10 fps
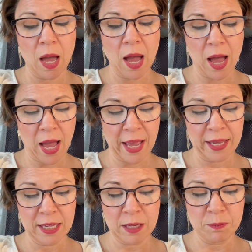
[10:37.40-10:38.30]

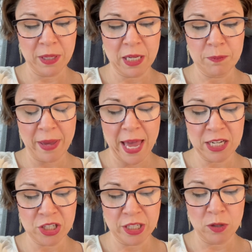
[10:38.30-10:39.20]
I can be
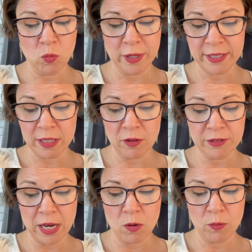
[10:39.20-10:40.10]
compassionate with
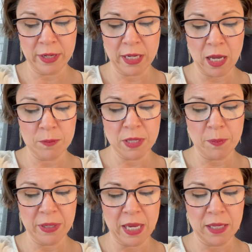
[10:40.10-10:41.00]
self-doubt when it comes up
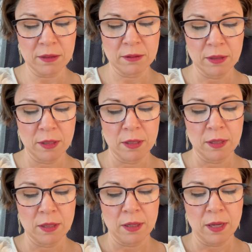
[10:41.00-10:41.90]
again.
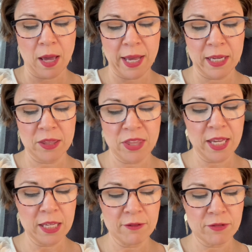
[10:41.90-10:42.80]
I can
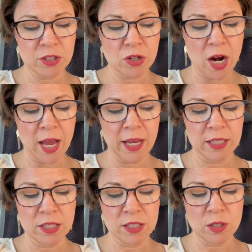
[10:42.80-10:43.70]
thank it for trying
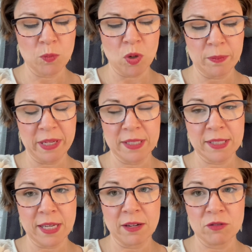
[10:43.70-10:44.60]
to support me
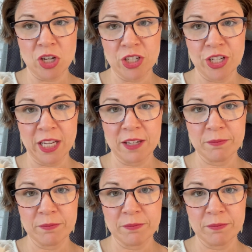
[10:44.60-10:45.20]
instead of judging it.